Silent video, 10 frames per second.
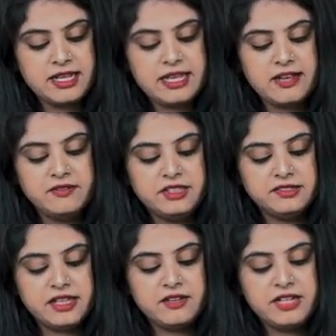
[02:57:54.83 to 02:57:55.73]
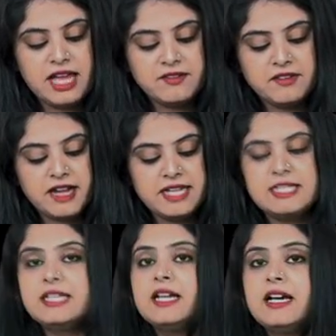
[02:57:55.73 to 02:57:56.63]
Every cell will have a white
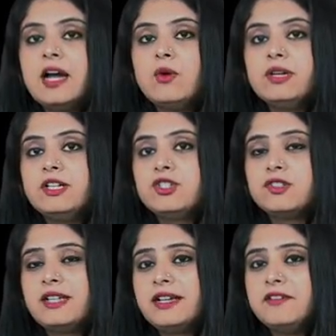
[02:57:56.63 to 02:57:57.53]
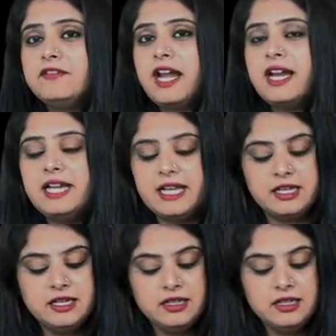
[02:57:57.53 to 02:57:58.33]
area around it, just like a fried egg.